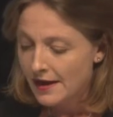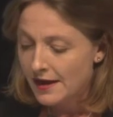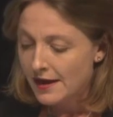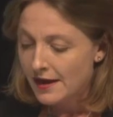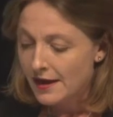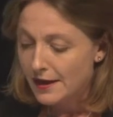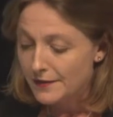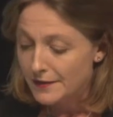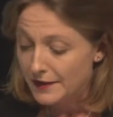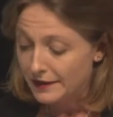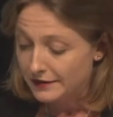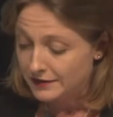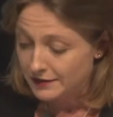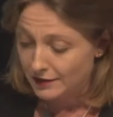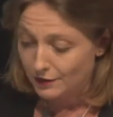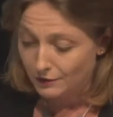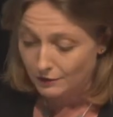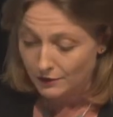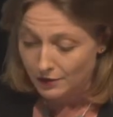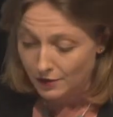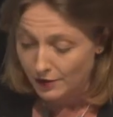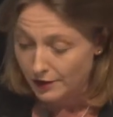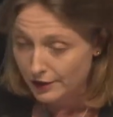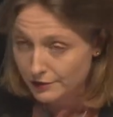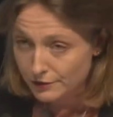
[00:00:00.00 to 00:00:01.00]
And that's how
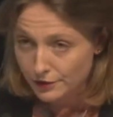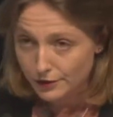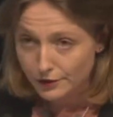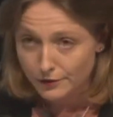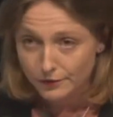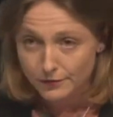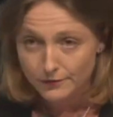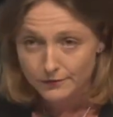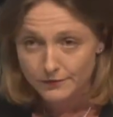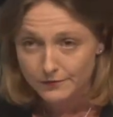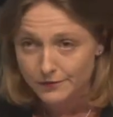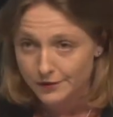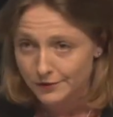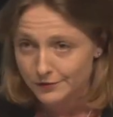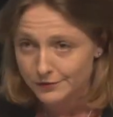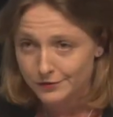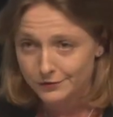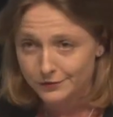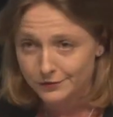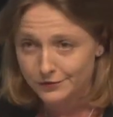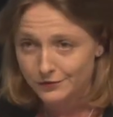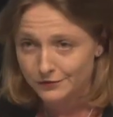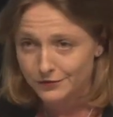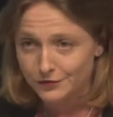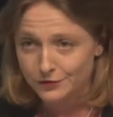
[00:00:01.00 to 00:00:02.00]
I know those
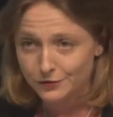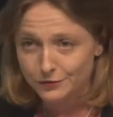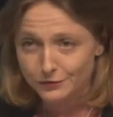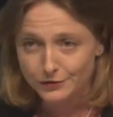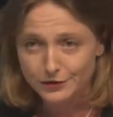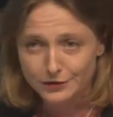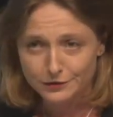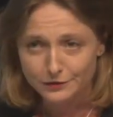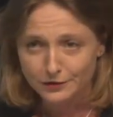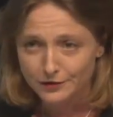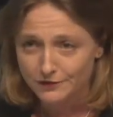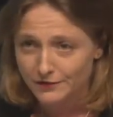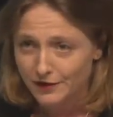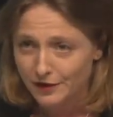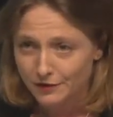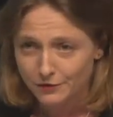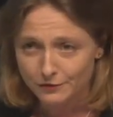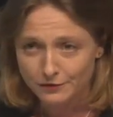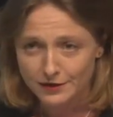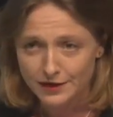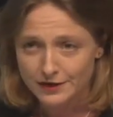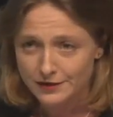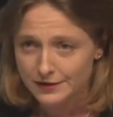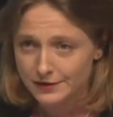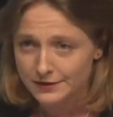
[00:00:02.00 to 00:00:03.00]
sorts of stories, and all of our
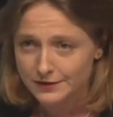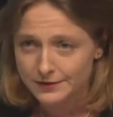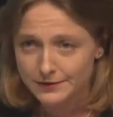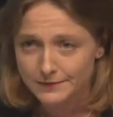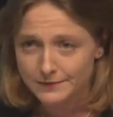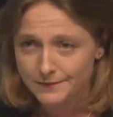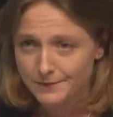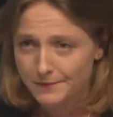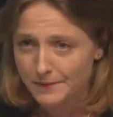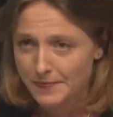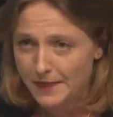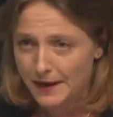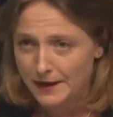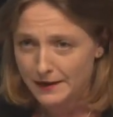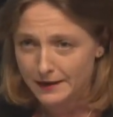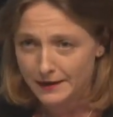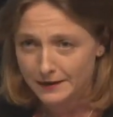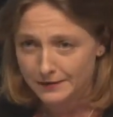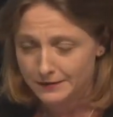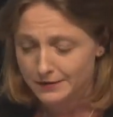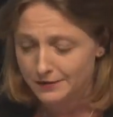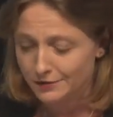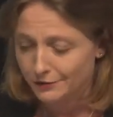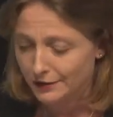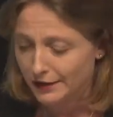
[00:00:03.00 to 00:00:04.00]
greeters are
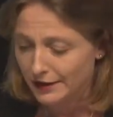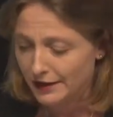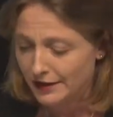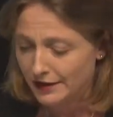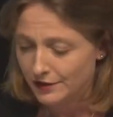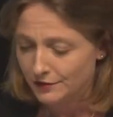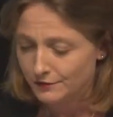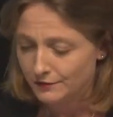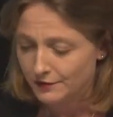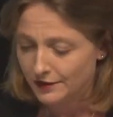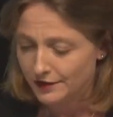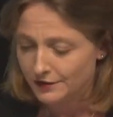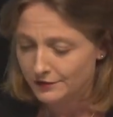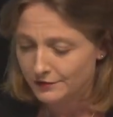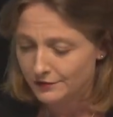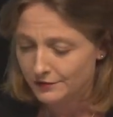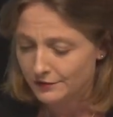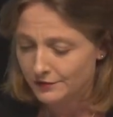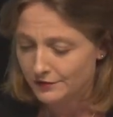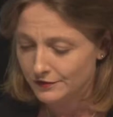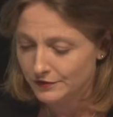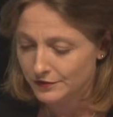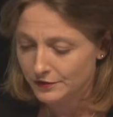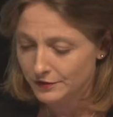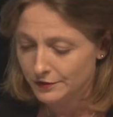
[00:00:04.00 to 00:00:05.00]
so engaged with these sorts
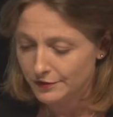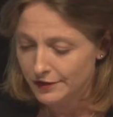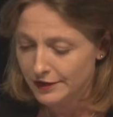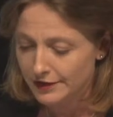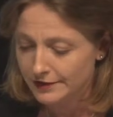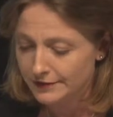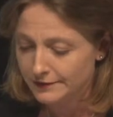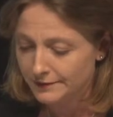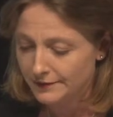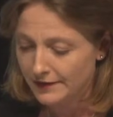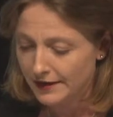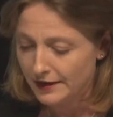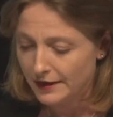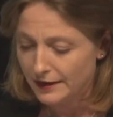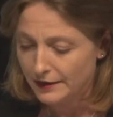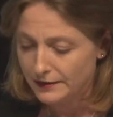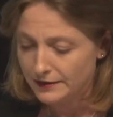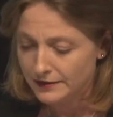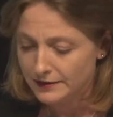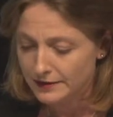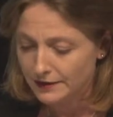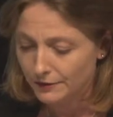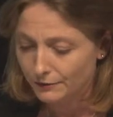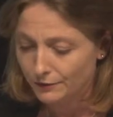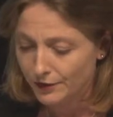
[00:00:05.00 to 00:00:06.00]
of stories.
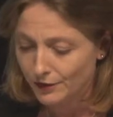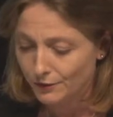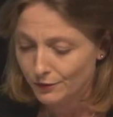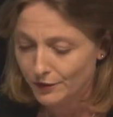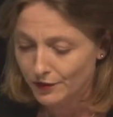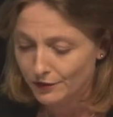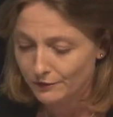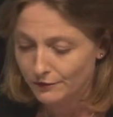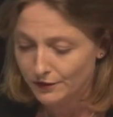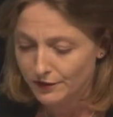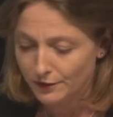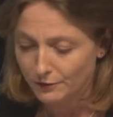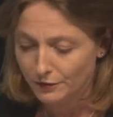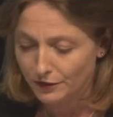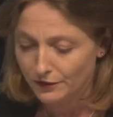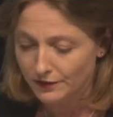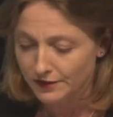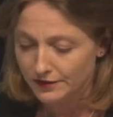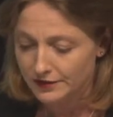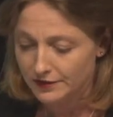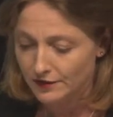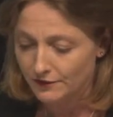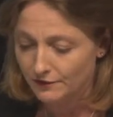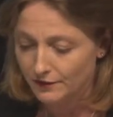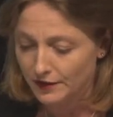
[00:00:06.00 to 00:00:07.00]
And we worked with them on the
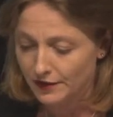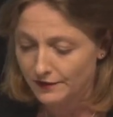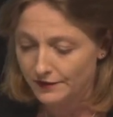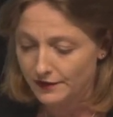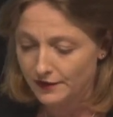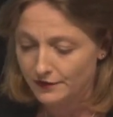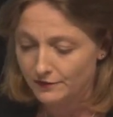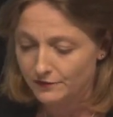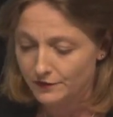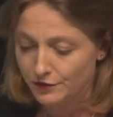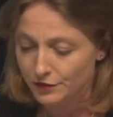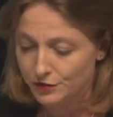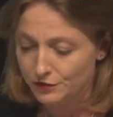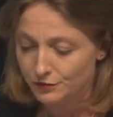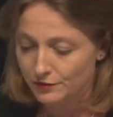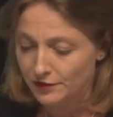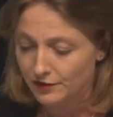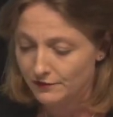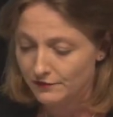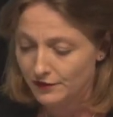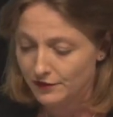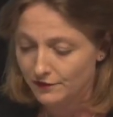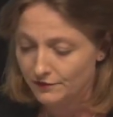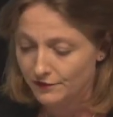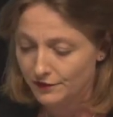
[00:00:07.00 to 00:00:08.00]
70th anniversary
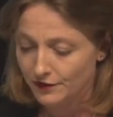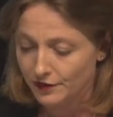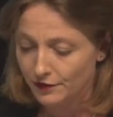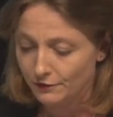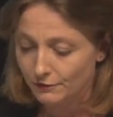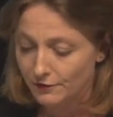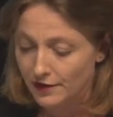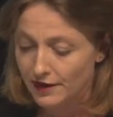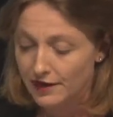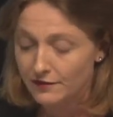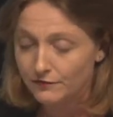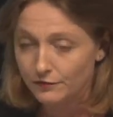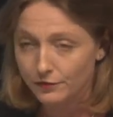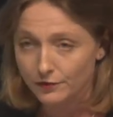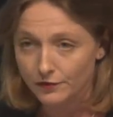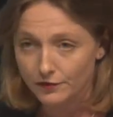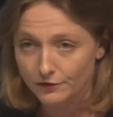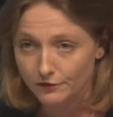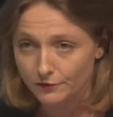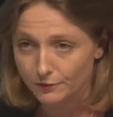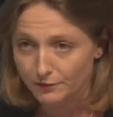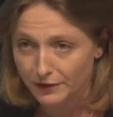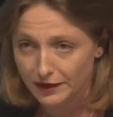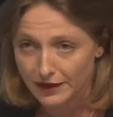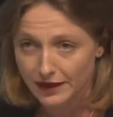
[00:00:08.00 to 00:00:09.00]
event for the arrival
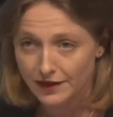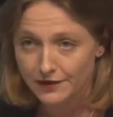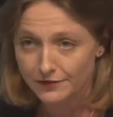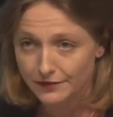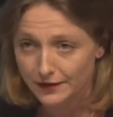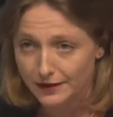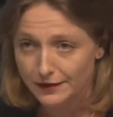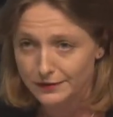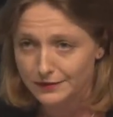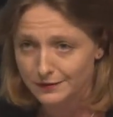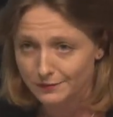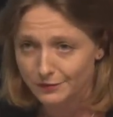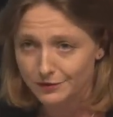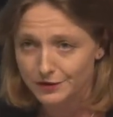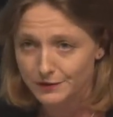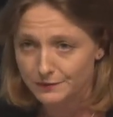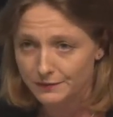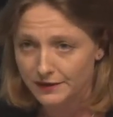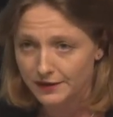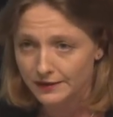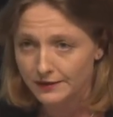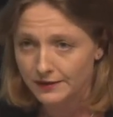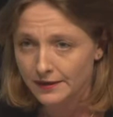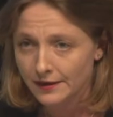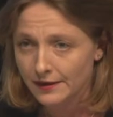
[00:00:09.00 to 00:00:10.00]
of MacArthur into
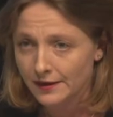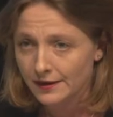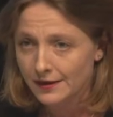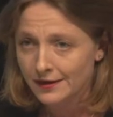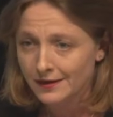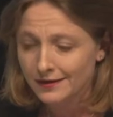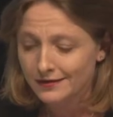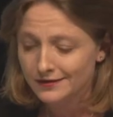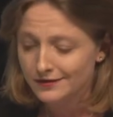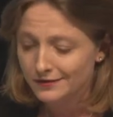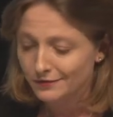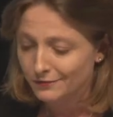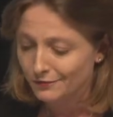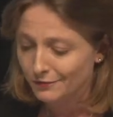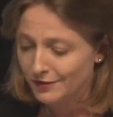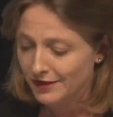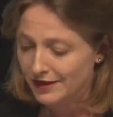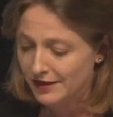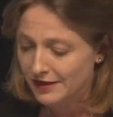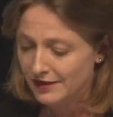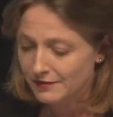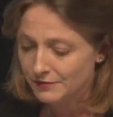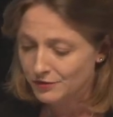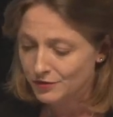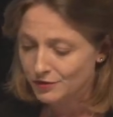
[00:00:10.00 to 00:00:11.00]
Brisbane. So
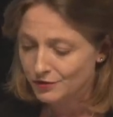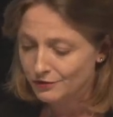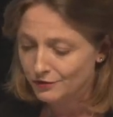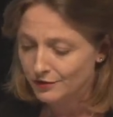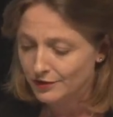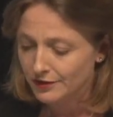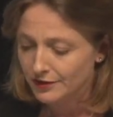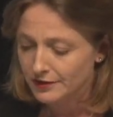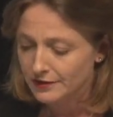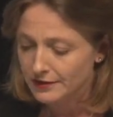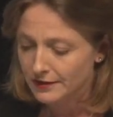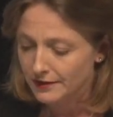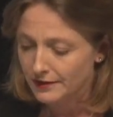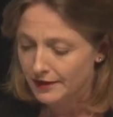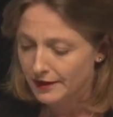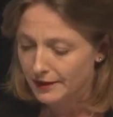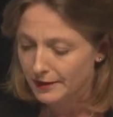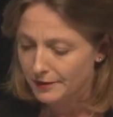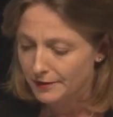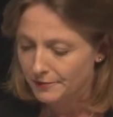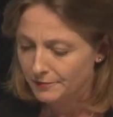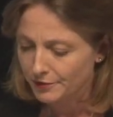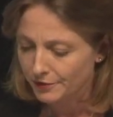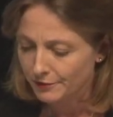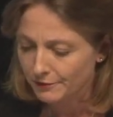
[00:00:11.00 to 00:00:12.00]
we toured
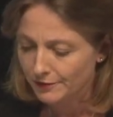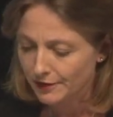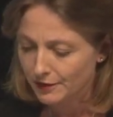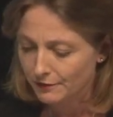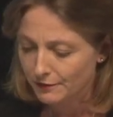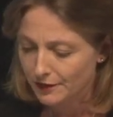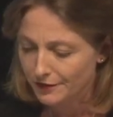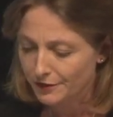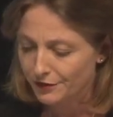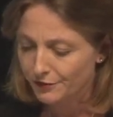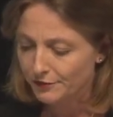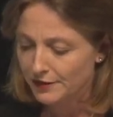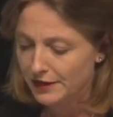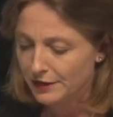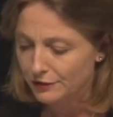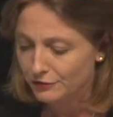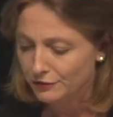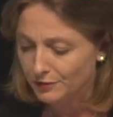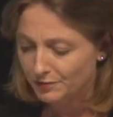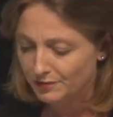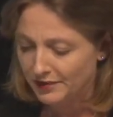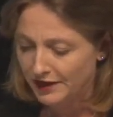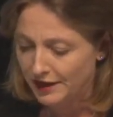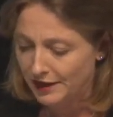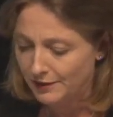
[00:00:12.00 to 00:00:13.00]
probably around
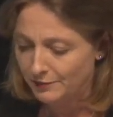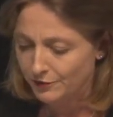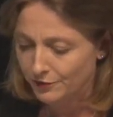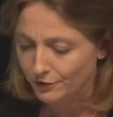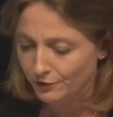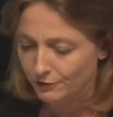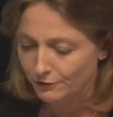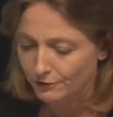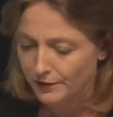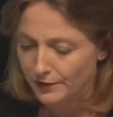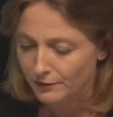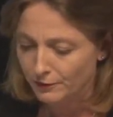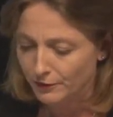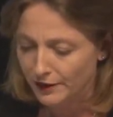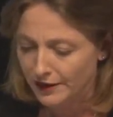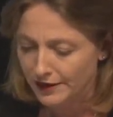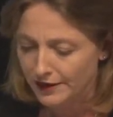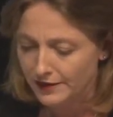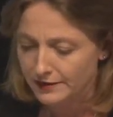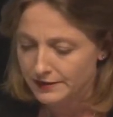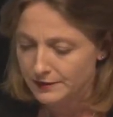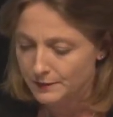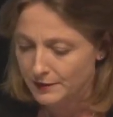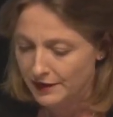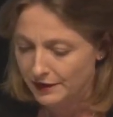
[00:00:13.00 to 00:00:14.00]
300 people when
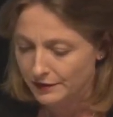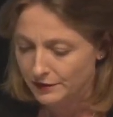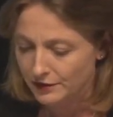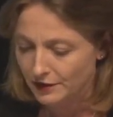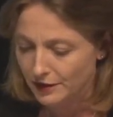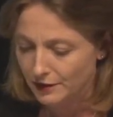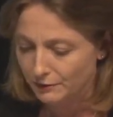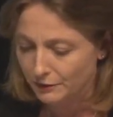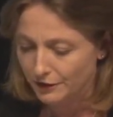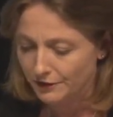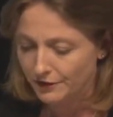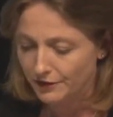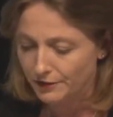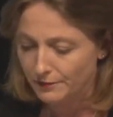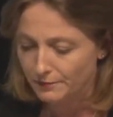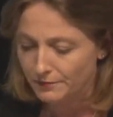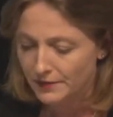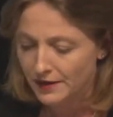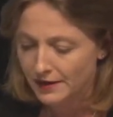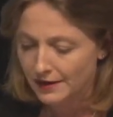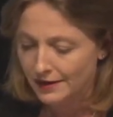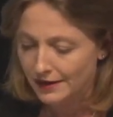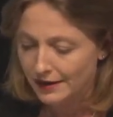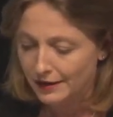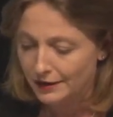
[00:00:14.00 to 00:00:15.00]
we spent time with them
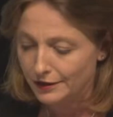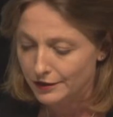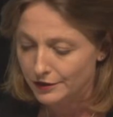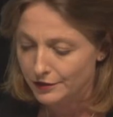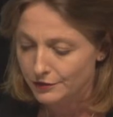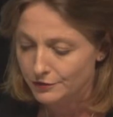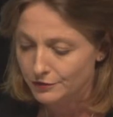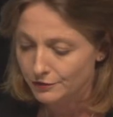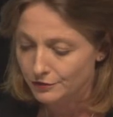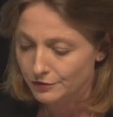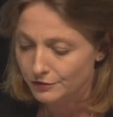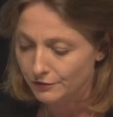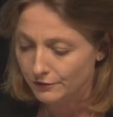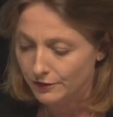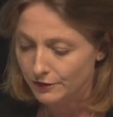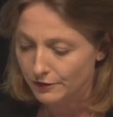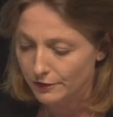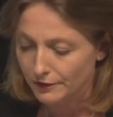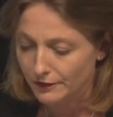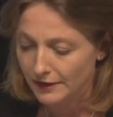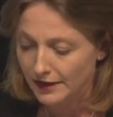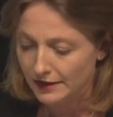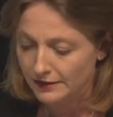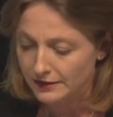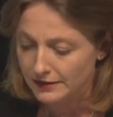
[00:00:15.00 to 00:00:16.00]
in King George Square on
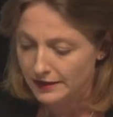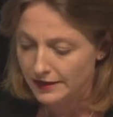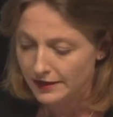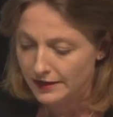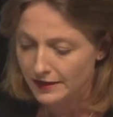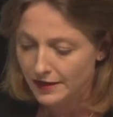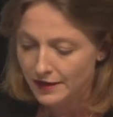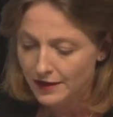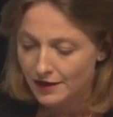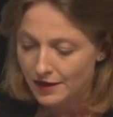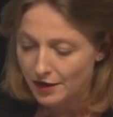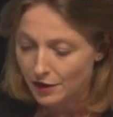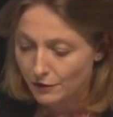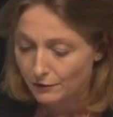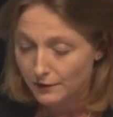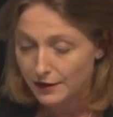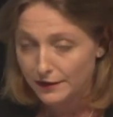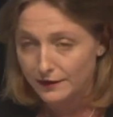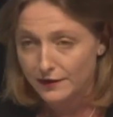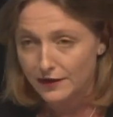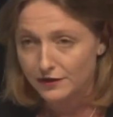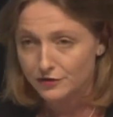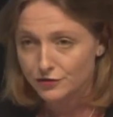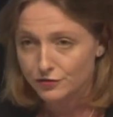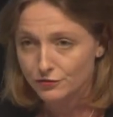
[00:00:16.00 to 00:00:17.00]
that day, around
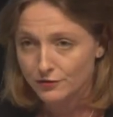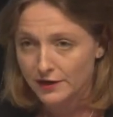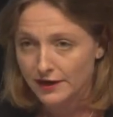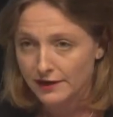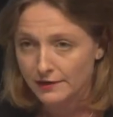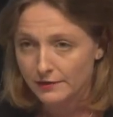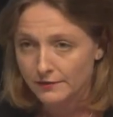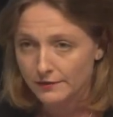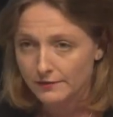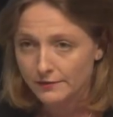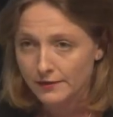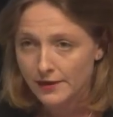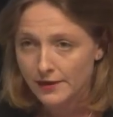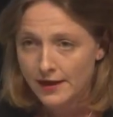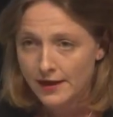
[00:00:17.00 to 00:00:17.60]
that trail.